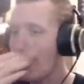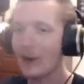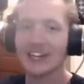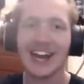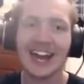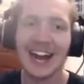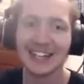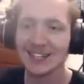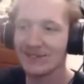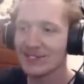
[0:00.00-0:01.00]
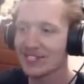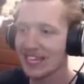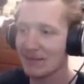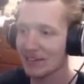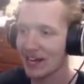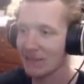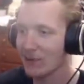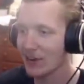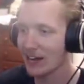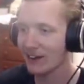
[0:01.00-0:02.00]
Jim. Okay, I love this game a lot
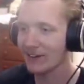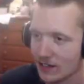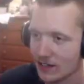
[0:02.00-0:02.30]
more now.